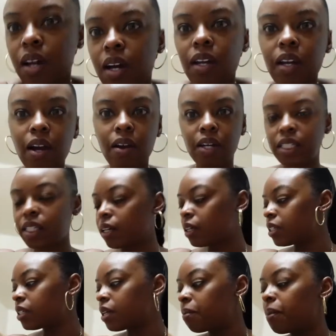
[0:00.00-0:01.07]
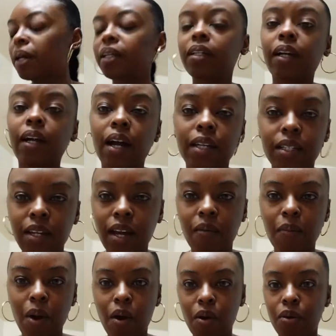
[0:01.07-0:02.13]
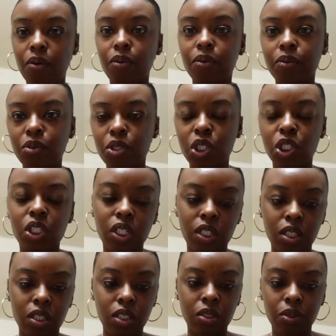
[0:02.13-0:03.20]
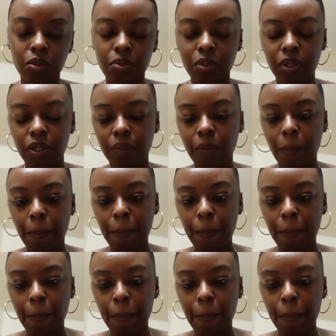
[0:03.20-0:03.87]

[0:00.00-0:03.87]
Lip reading: I like how I say somebody like I didn't have my own shit to do, but